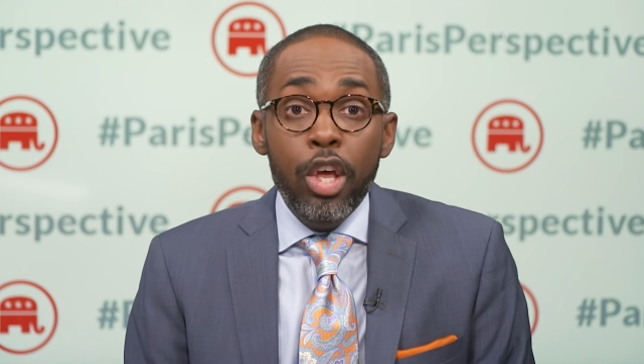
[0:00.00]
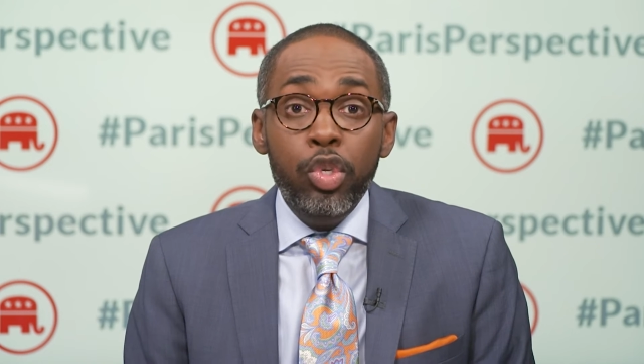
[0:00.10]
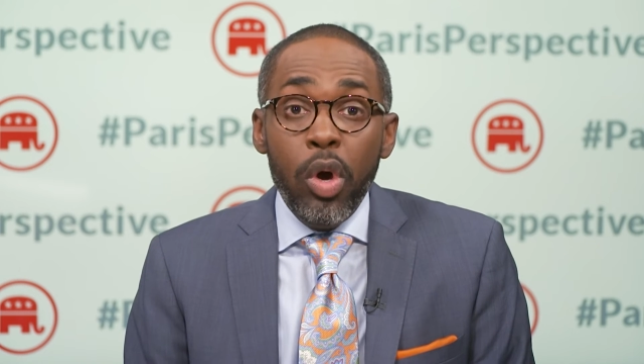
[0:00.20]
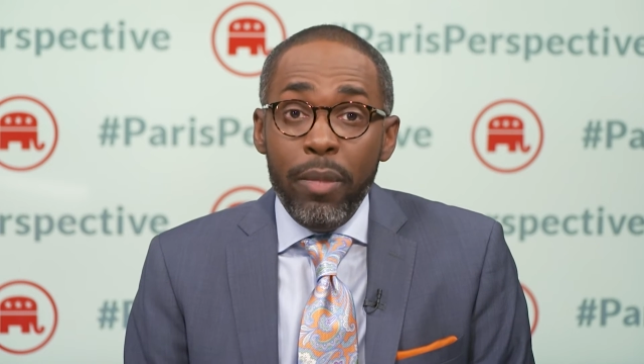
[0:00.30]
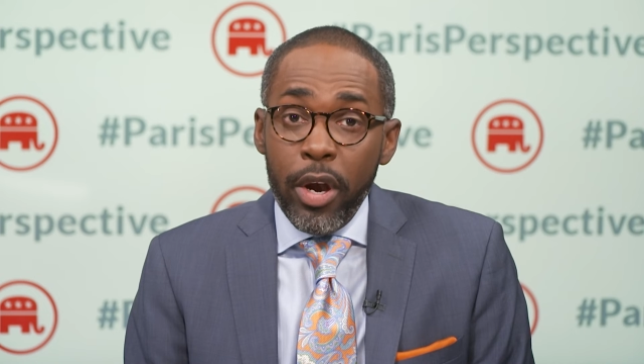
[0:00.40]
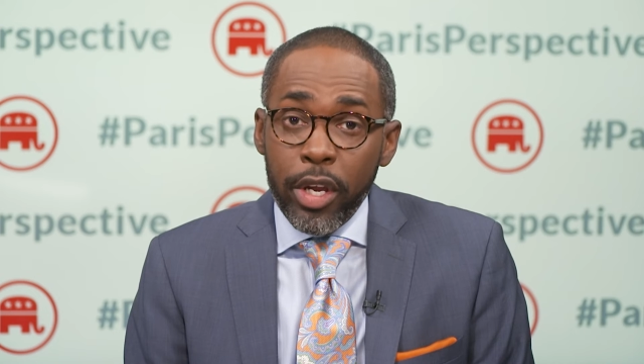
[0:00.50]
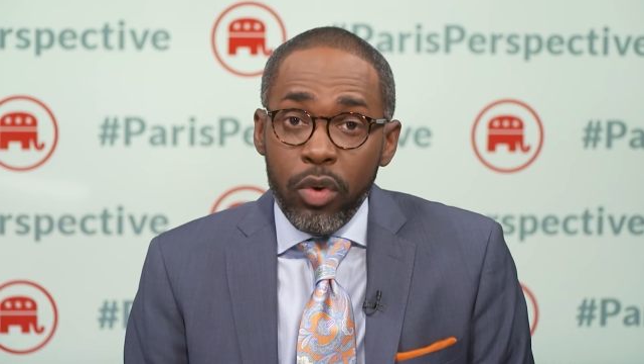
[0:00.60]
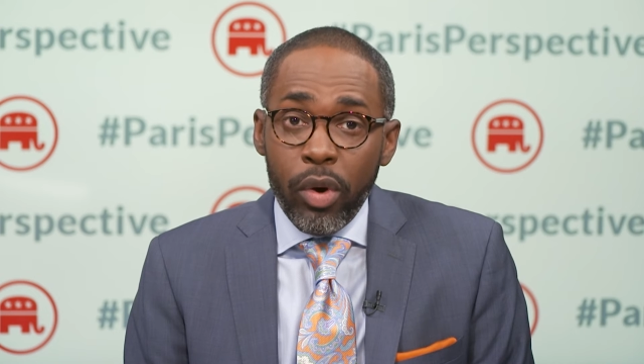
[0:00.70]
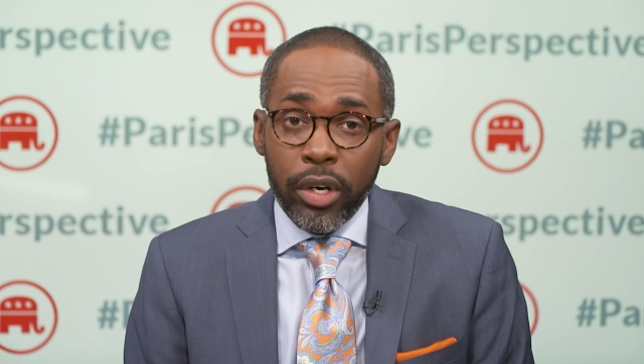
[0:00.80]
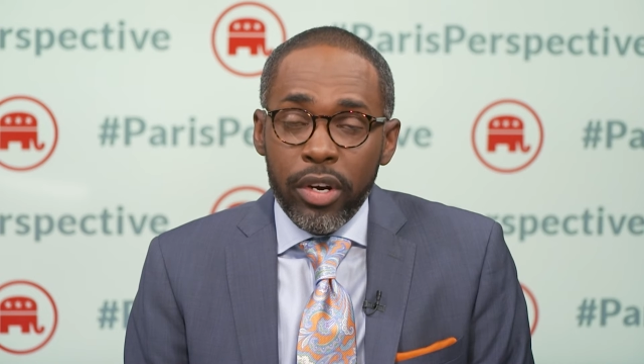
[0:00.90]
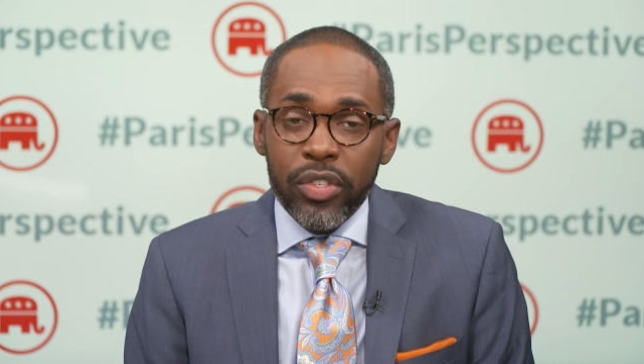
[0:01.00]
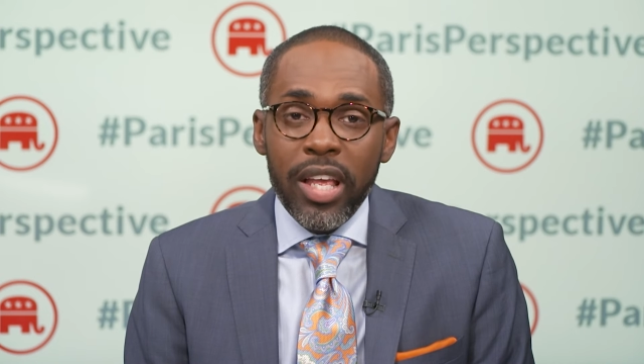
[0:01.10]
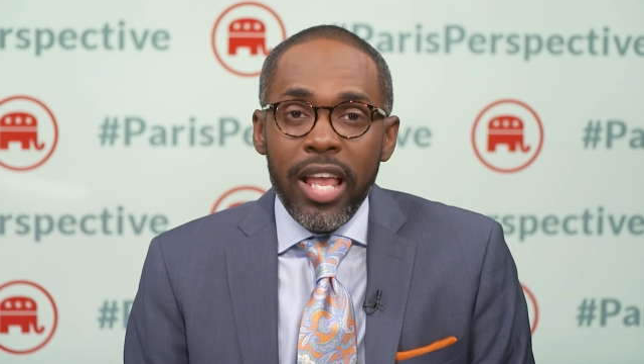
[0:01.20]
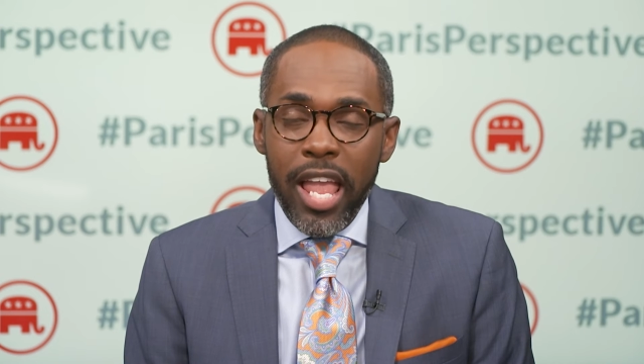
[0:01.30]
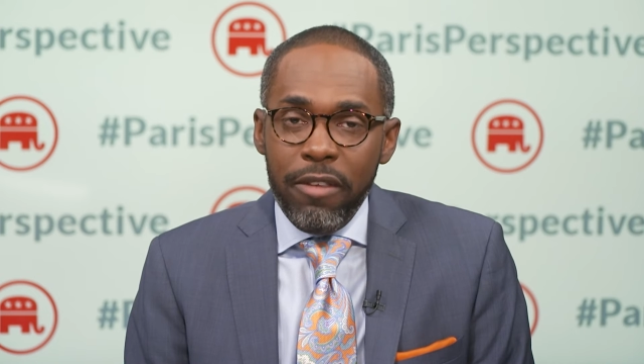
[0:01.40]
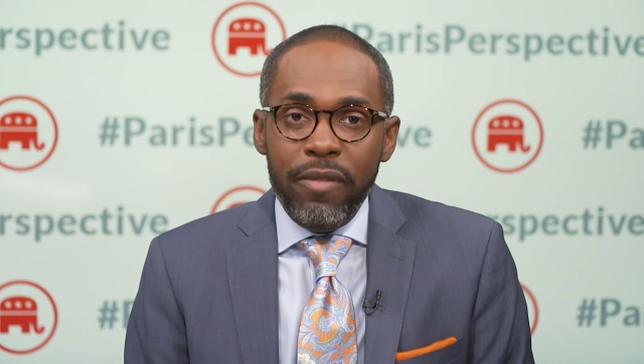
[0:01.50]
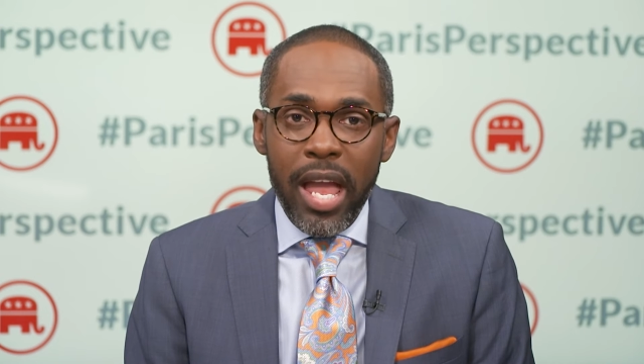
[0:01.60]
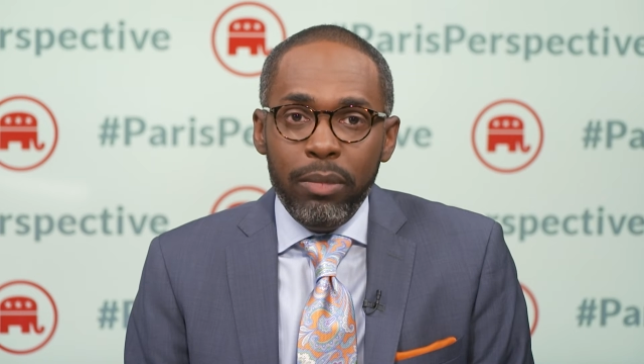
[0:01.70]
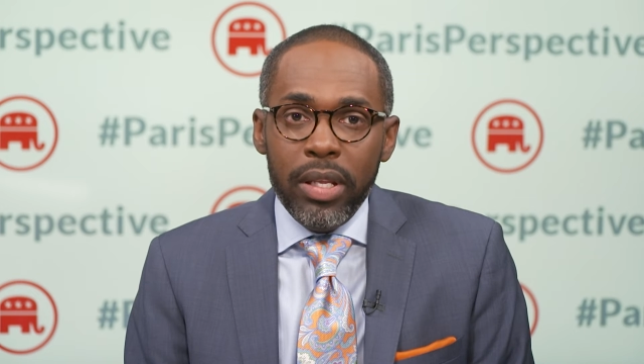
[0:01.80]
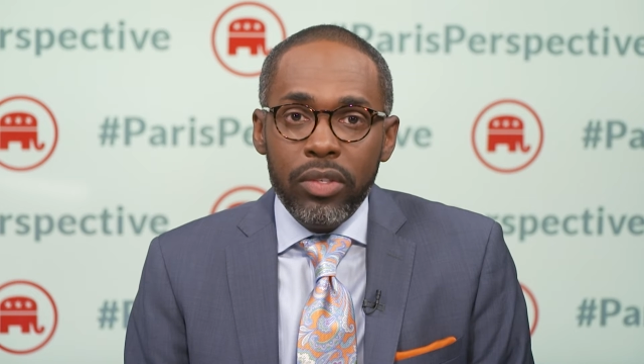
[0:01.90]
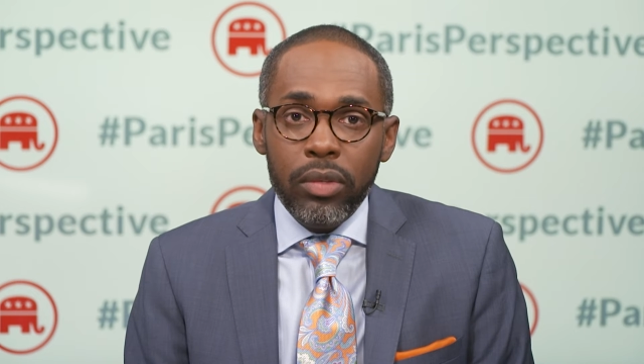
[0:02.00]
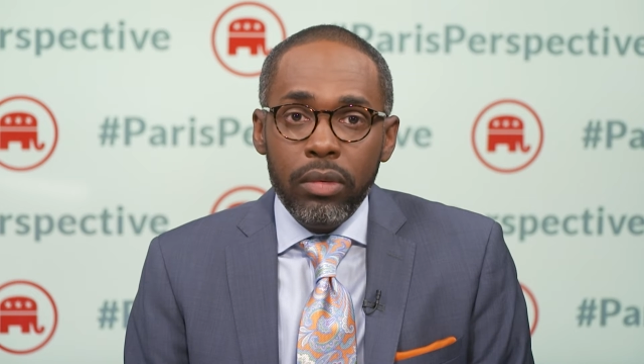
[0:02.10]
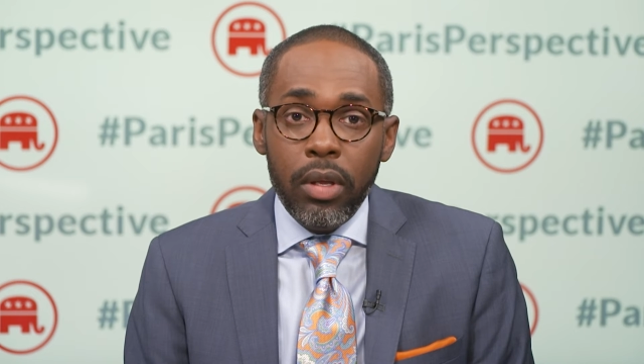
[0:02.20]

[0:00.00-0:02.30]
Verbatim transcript: to American workers and families.